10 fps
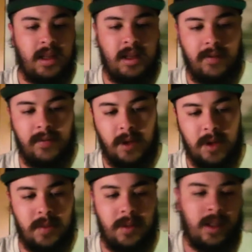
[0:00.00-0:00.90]
the
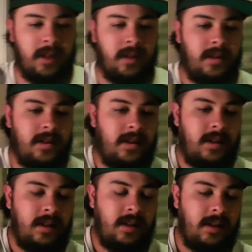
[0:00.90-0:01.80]
first one,
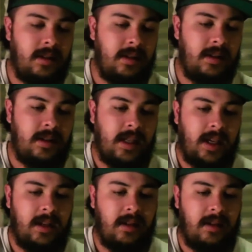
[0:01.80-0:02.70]

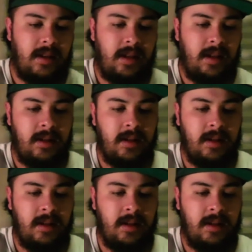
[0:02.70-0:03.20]
second,